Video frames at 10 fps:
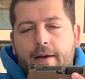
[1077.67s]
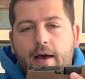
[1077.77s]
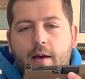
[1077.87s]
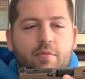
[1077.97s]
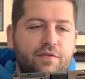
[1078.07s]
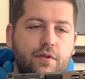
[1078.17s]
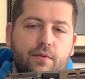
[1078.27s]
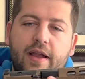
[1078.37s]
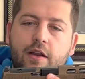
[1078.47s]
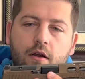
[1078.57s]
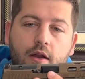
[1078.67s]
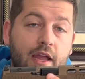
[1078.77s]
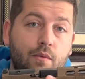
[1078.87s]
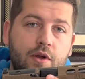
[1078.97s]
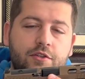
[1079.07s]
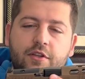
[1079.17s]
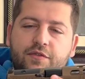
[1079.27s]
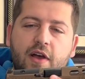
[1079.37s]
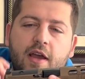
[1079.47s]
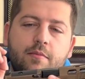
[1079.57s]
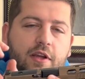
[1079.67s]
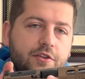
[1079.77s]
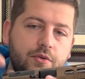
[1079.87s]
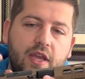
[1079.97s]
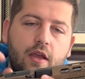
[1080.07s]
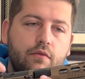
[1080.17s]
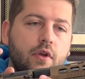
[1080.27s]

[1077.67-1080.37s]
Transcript: But for the Raider, it works just fine because you can't